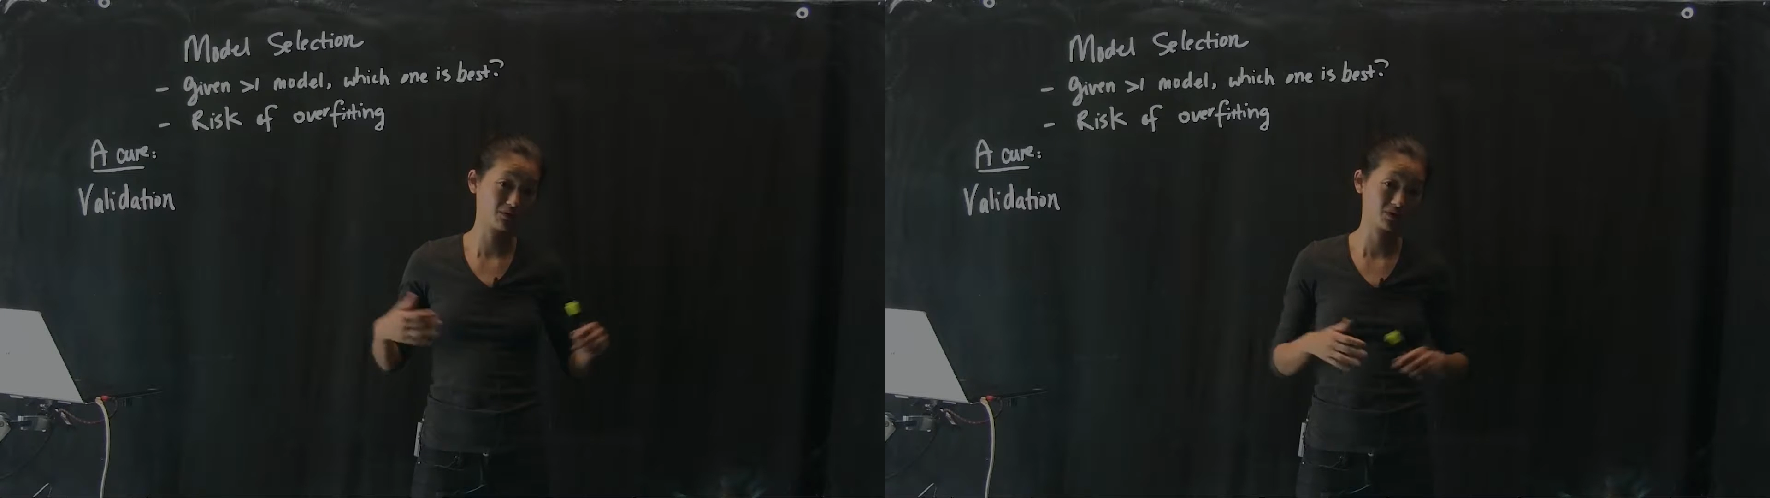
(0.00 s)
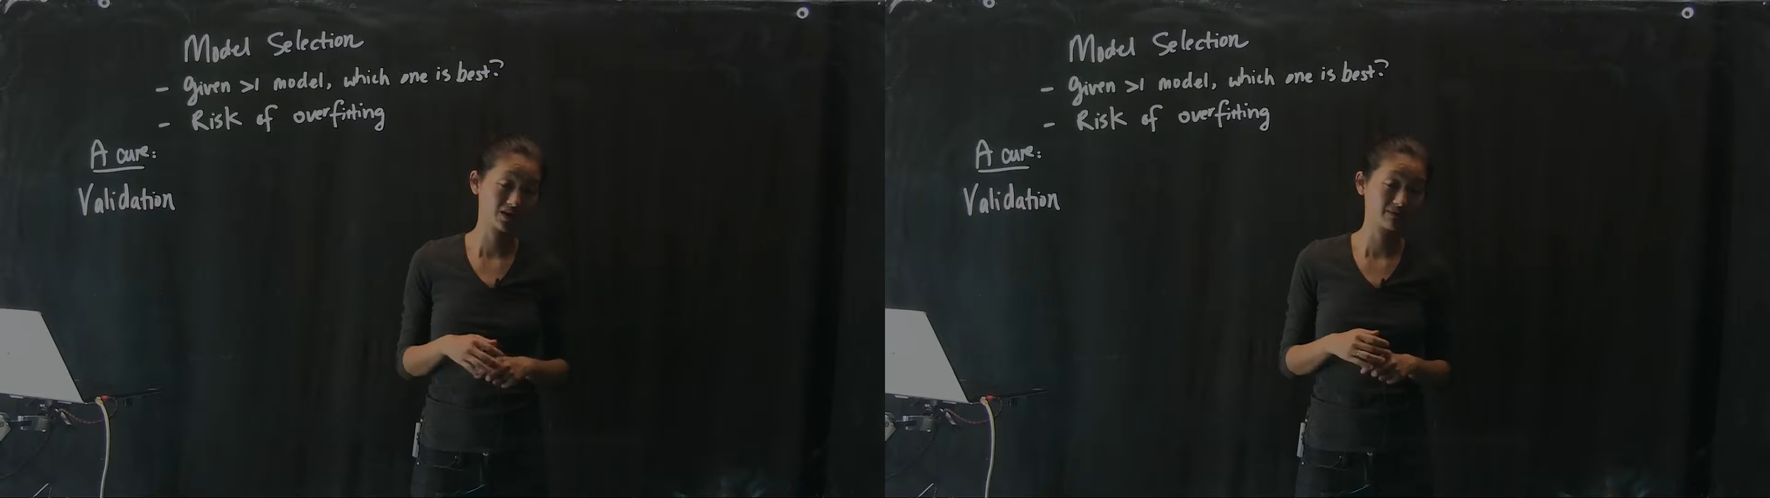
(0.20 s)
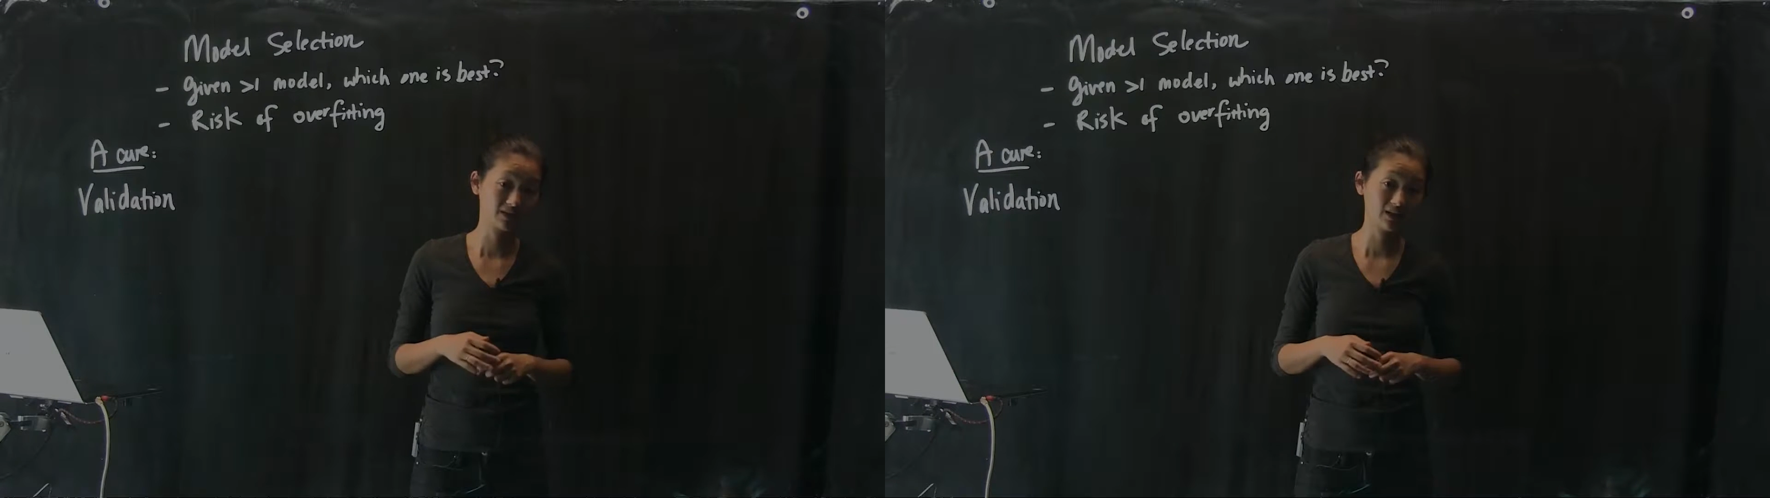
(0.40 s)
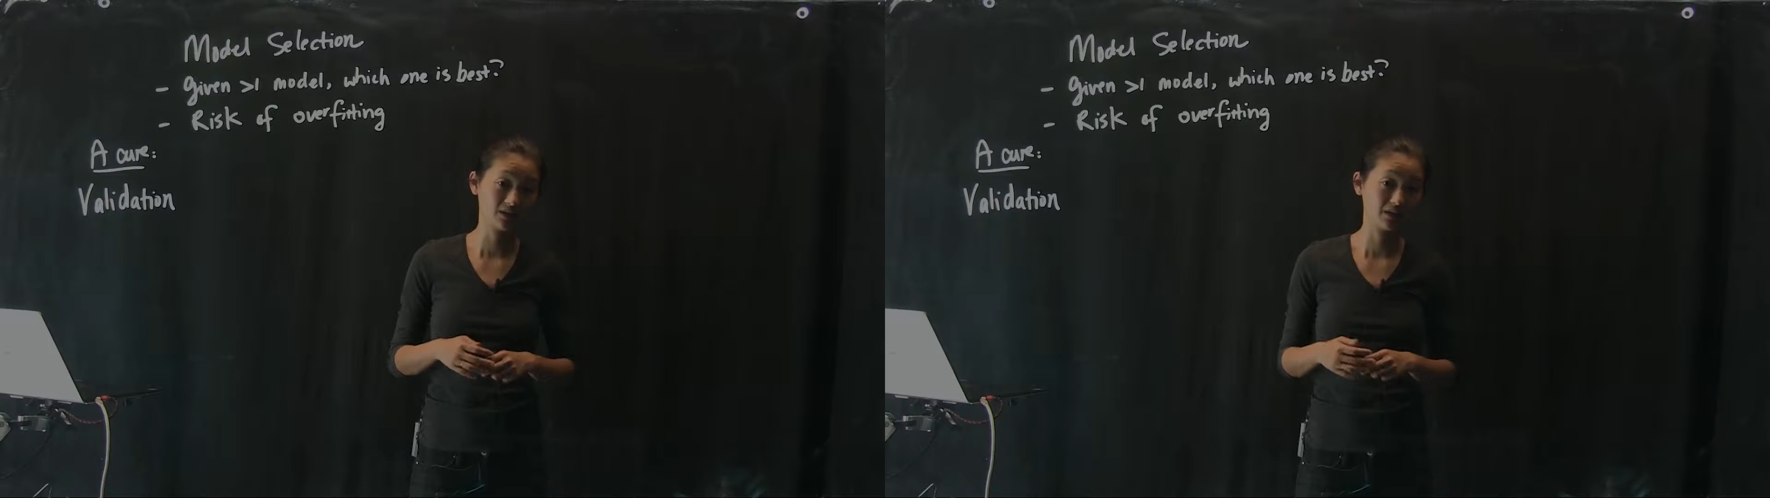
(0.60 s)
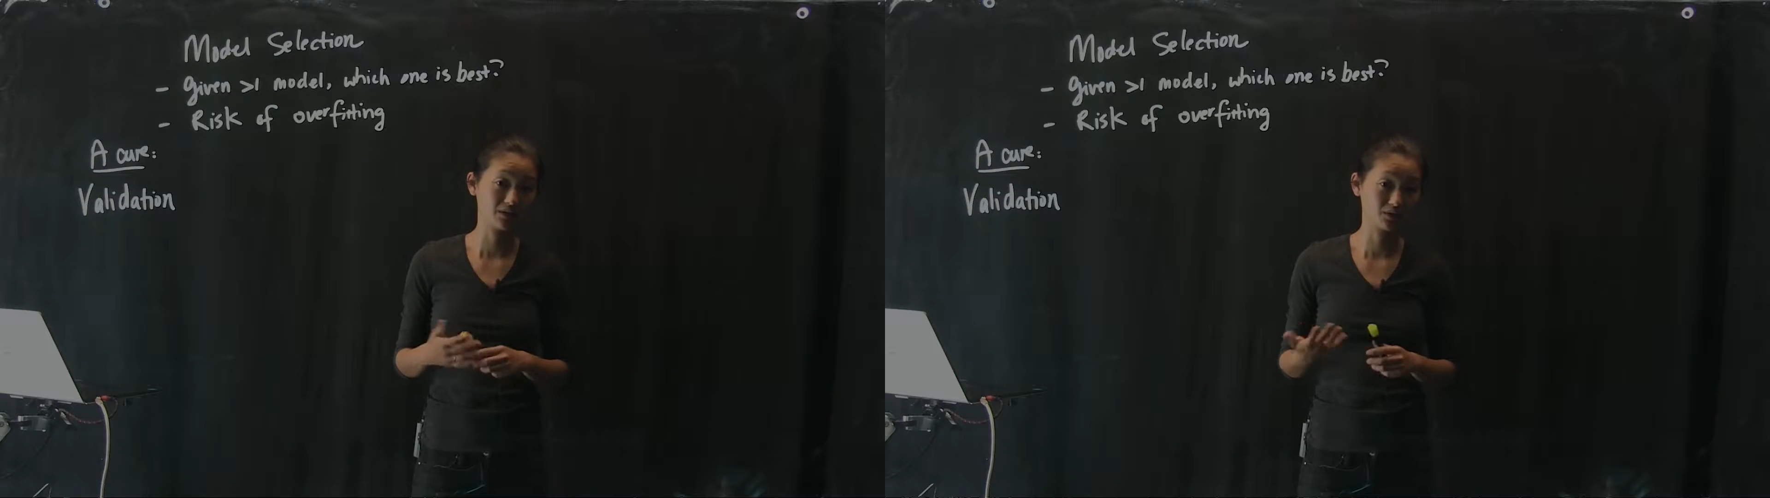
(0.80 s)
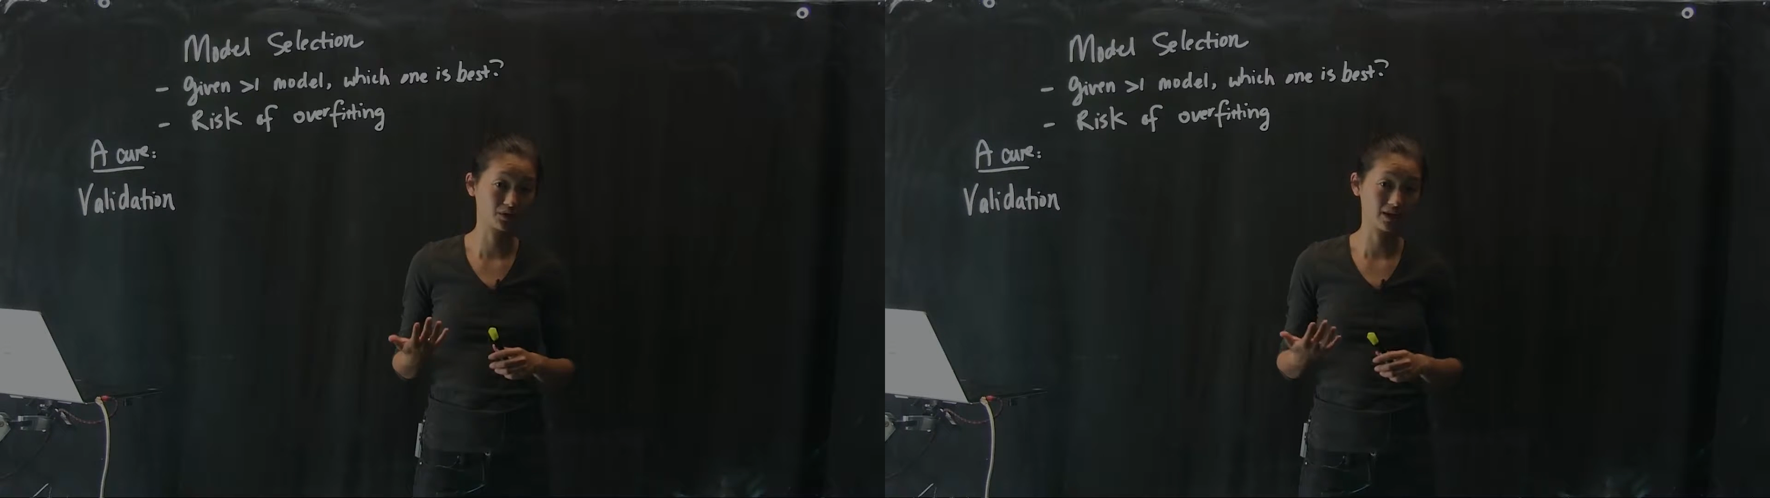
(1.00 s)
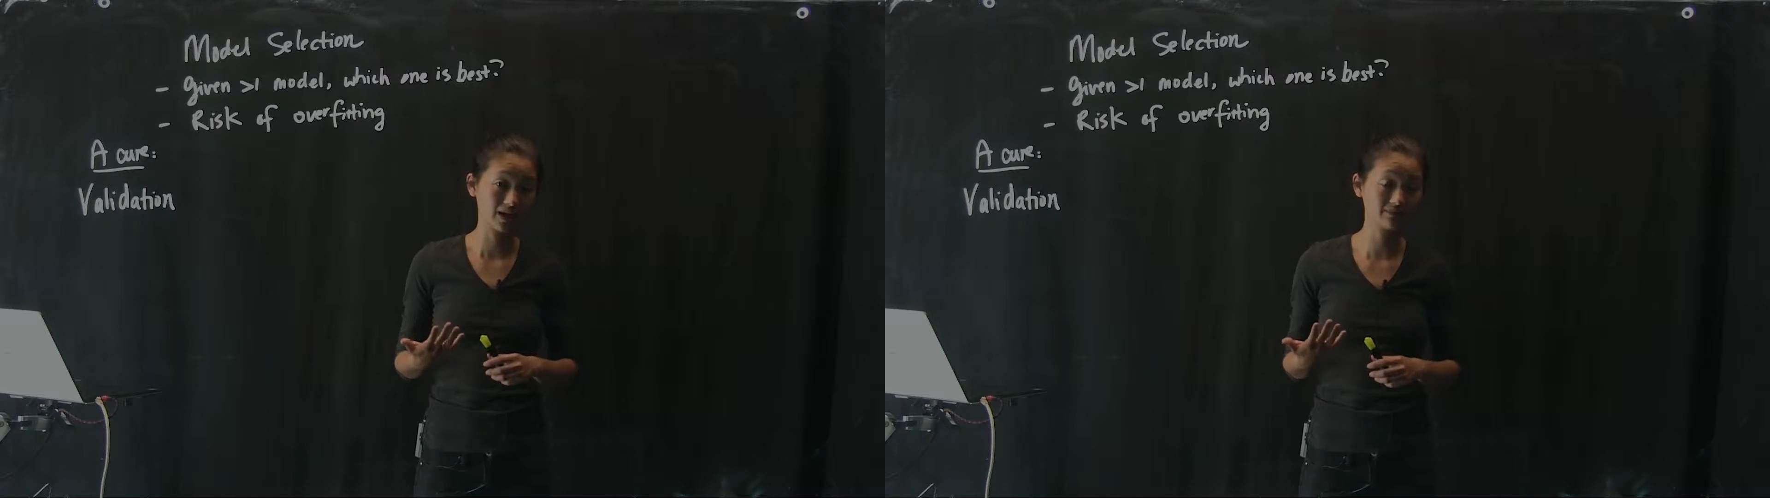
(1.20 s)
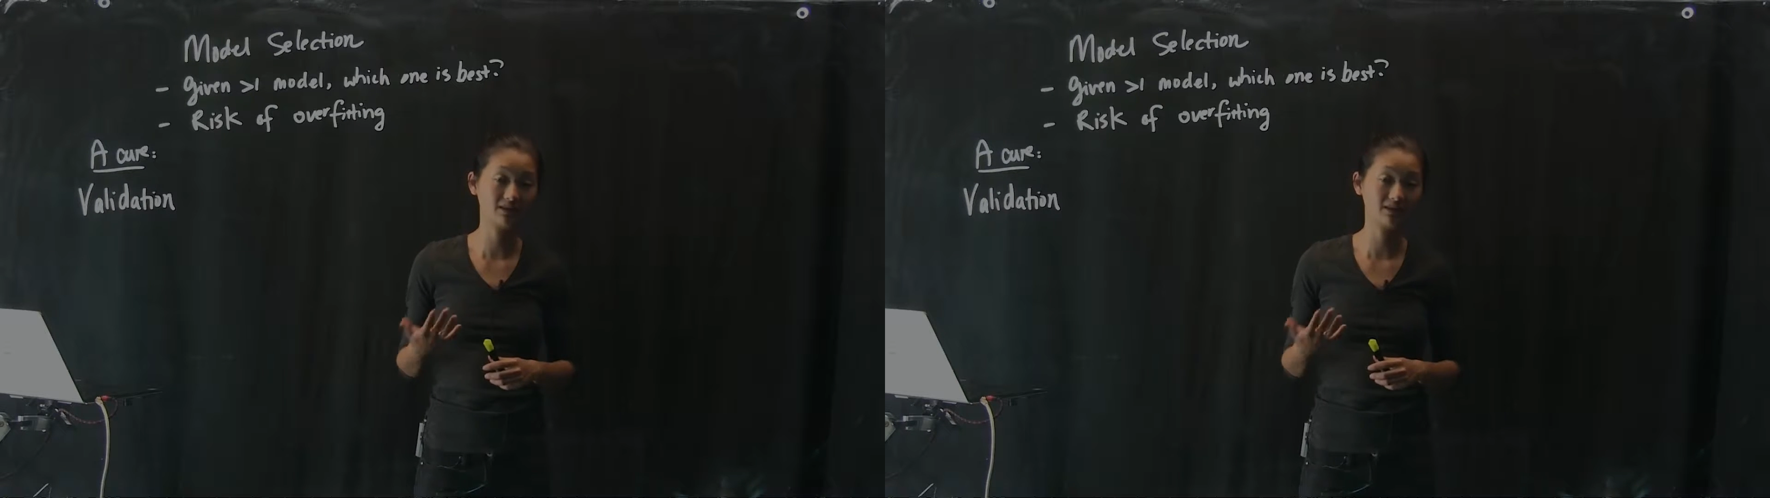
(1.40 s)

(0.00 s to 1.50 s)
you just have the data then? You already have the